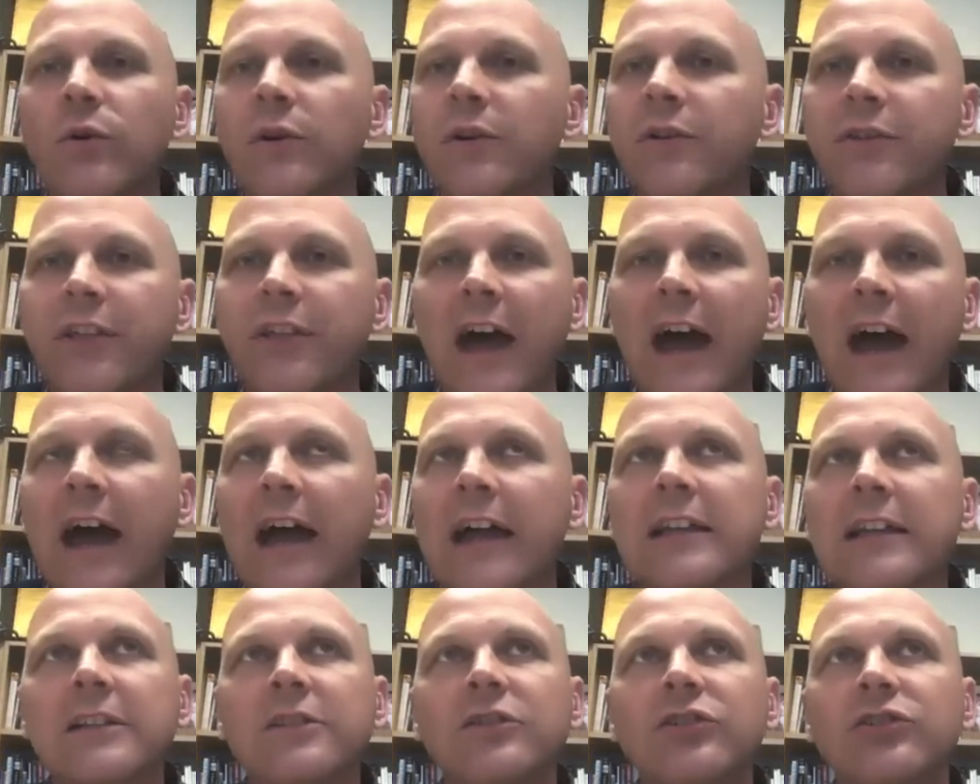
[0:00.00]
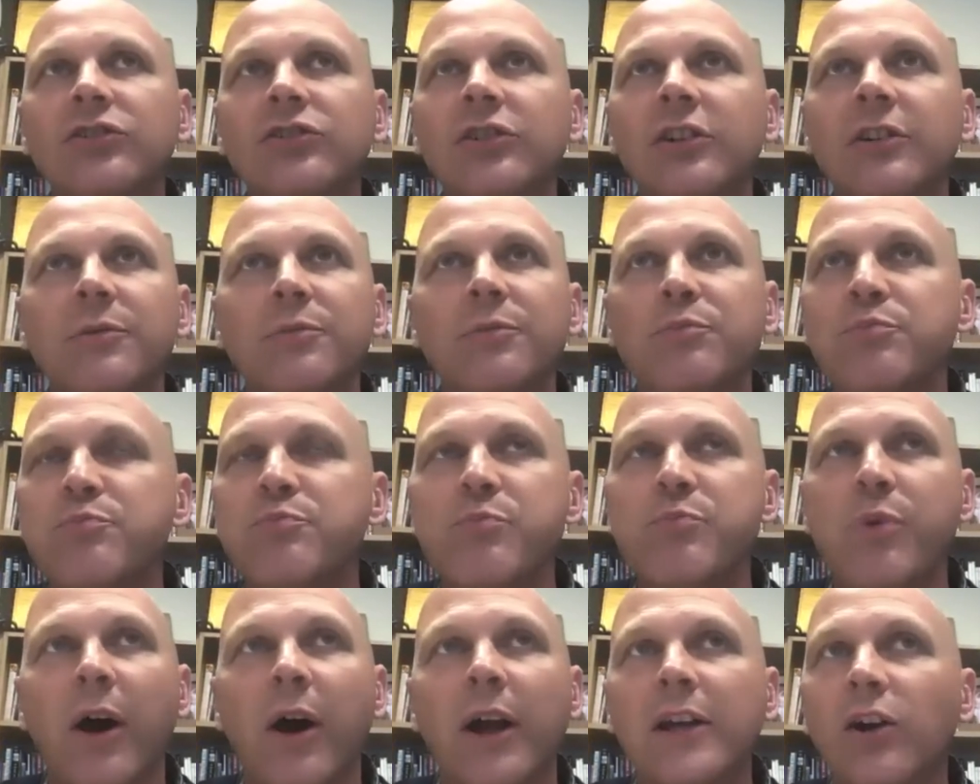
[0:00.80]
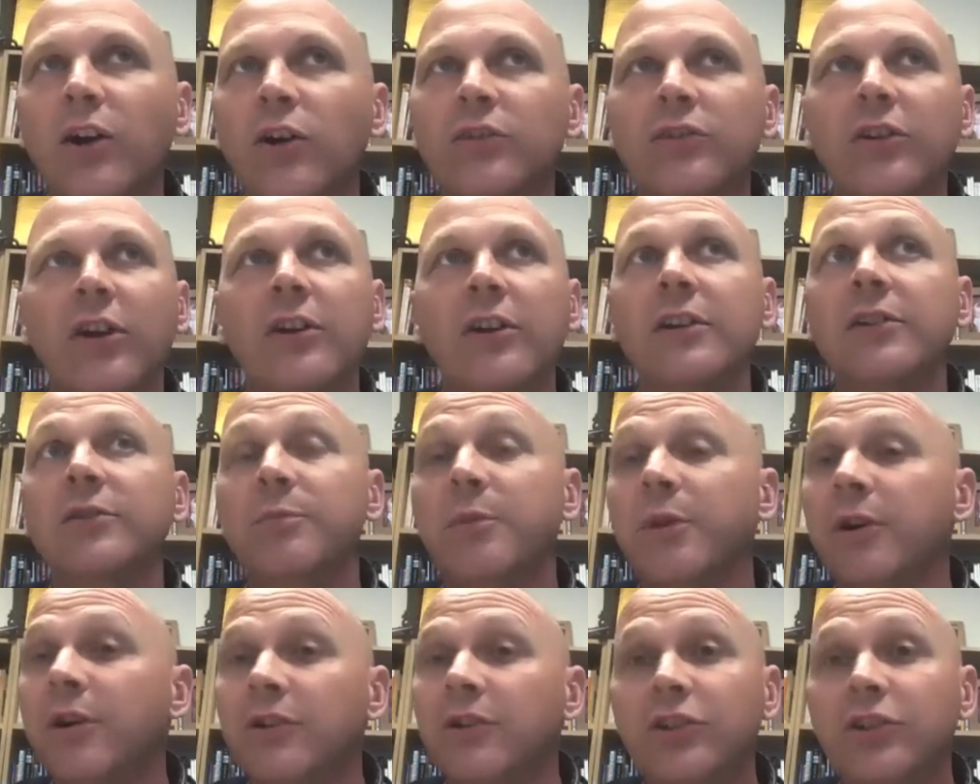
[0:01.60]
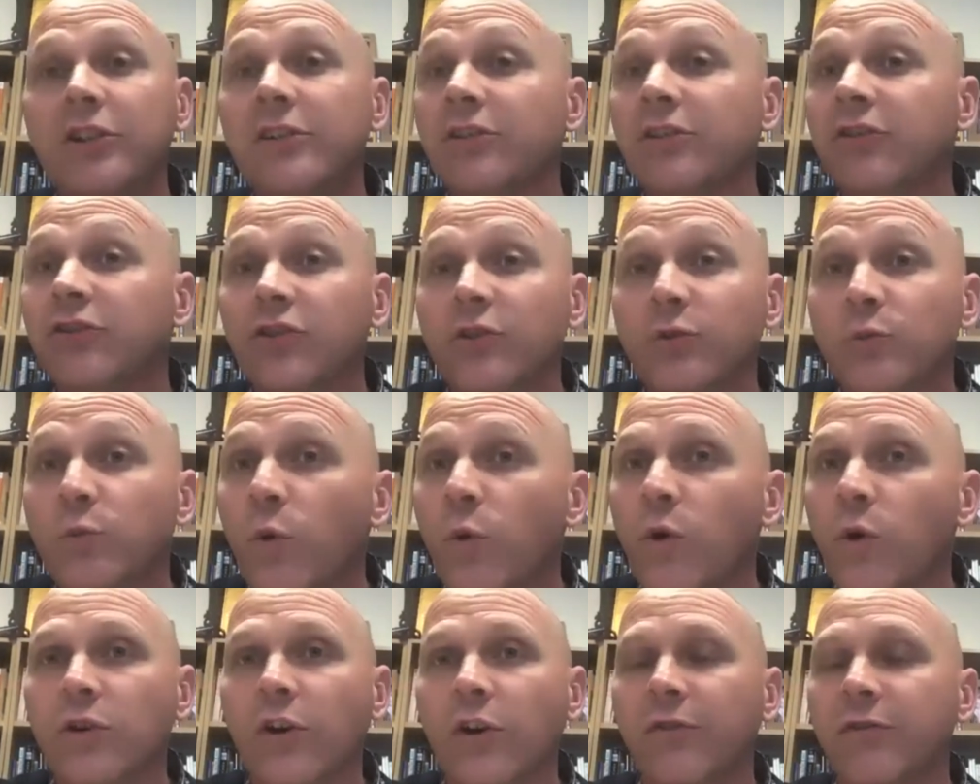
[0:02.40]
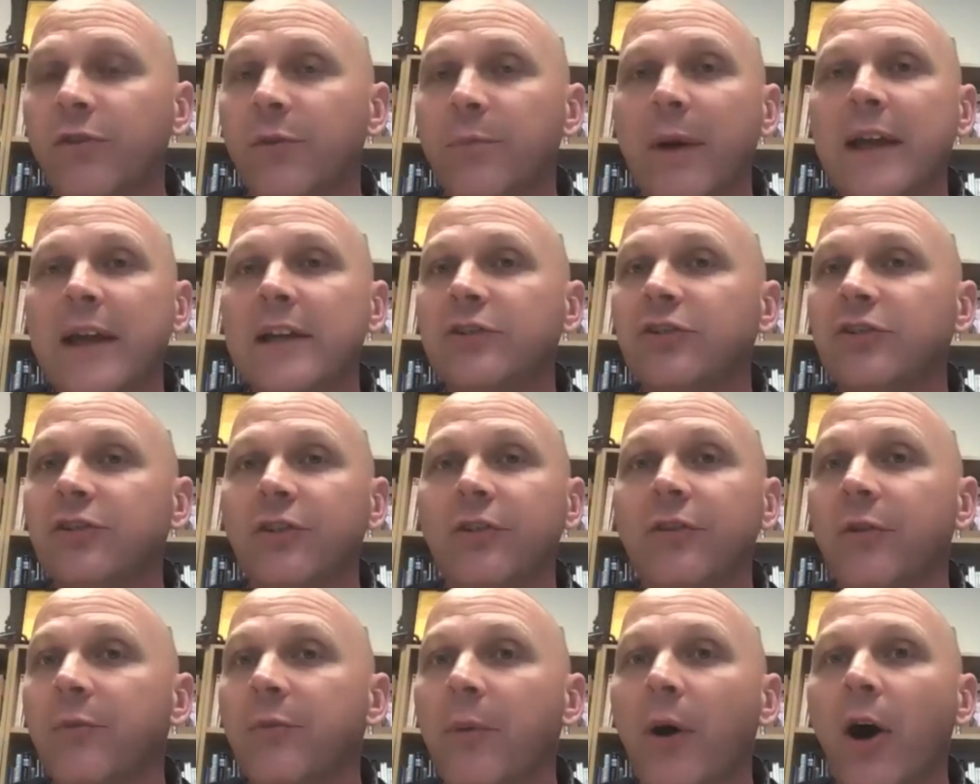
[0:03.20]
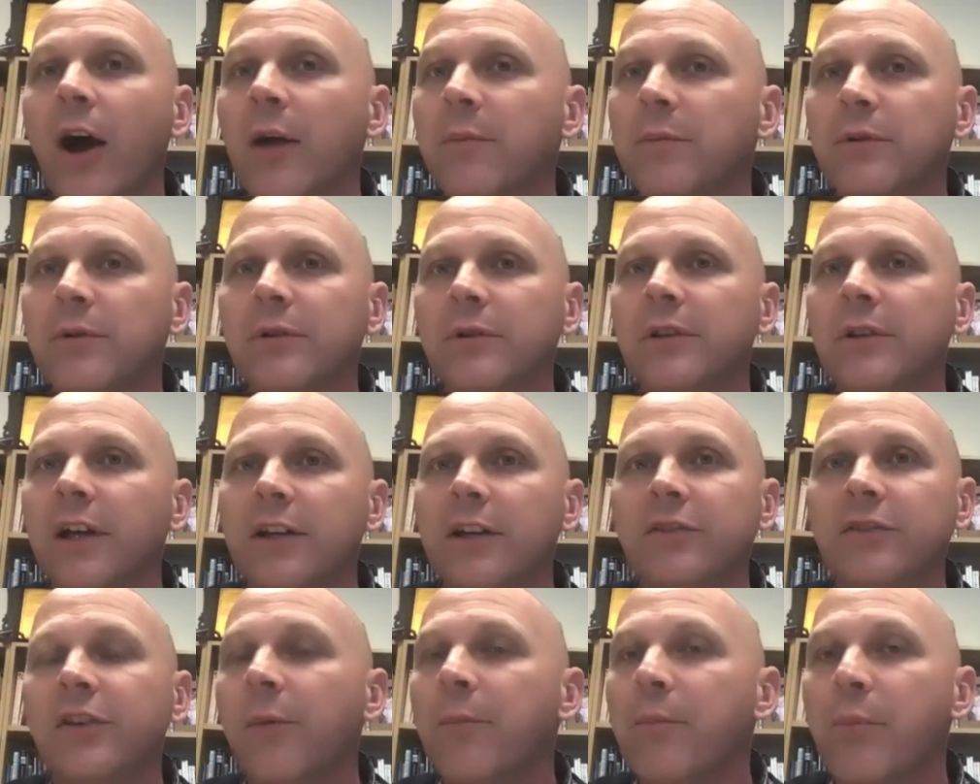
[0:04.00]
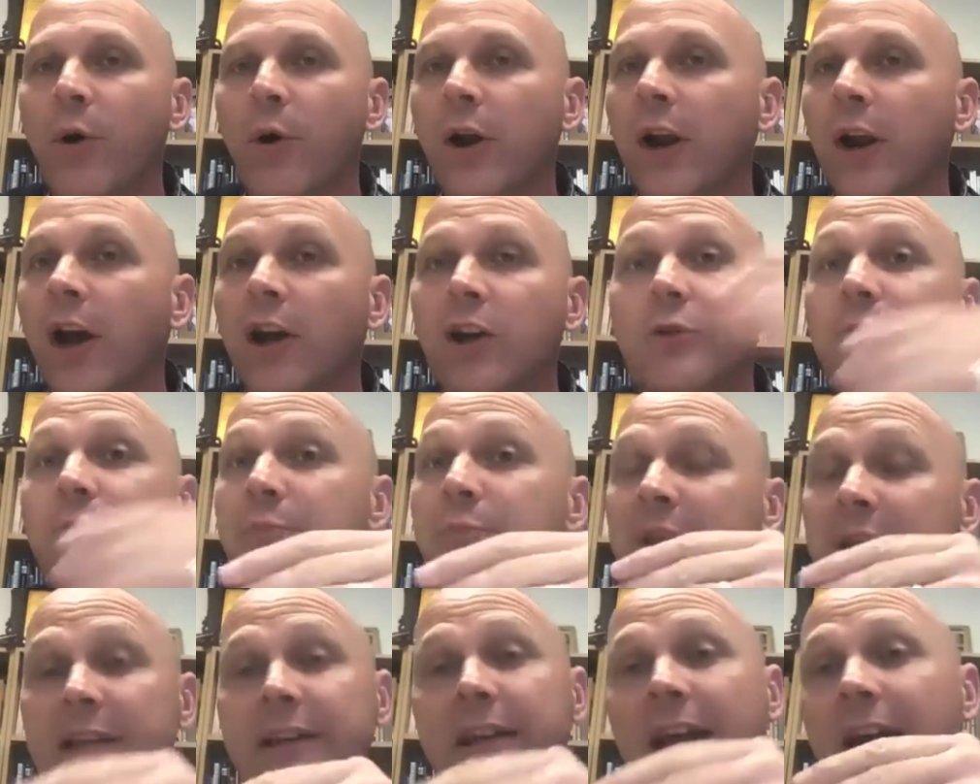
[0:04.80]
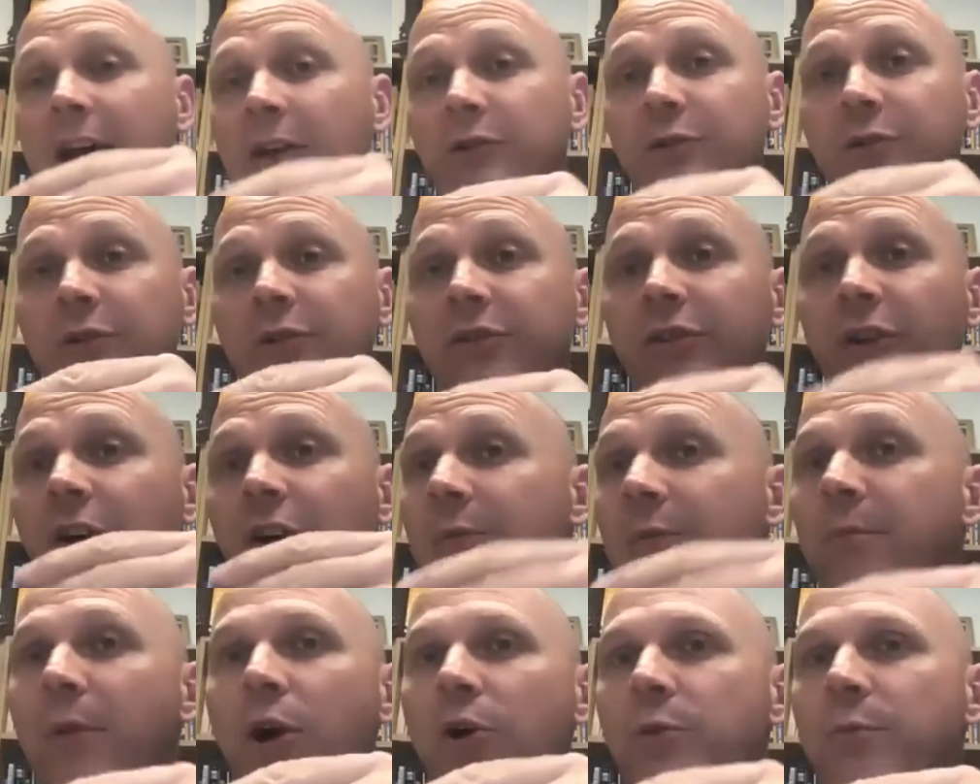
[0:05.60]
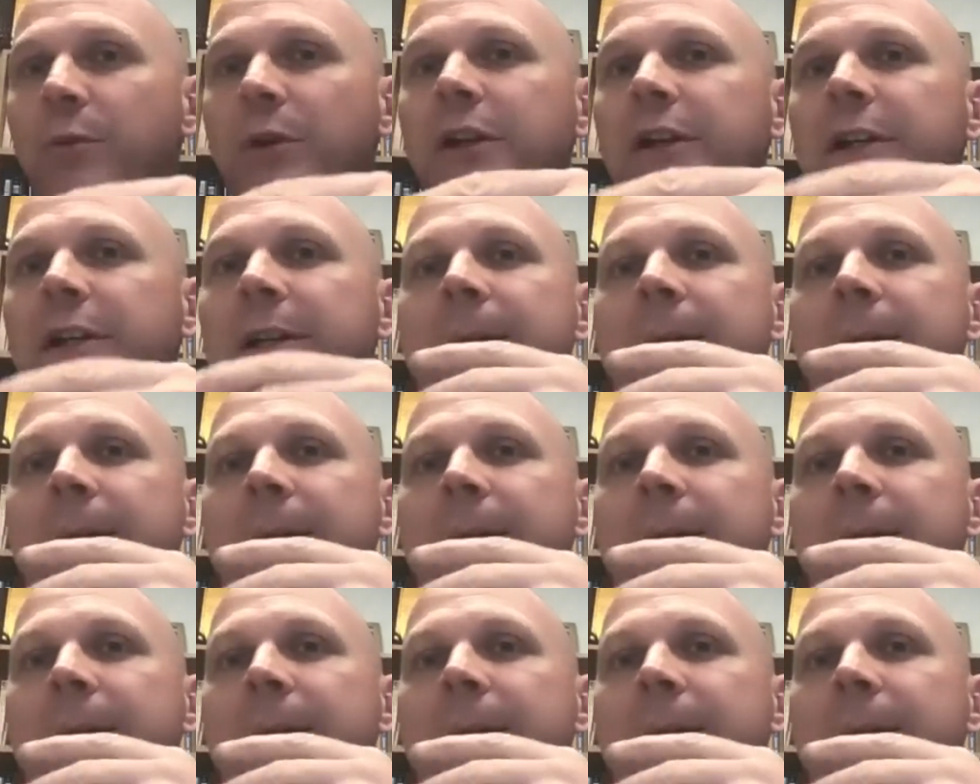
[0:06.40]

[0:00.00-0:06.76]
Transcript: of that, by God's Holy Spirit, Jesus just walked off the pages of the Bible at some point. I couldn't pin it down to a certain moment.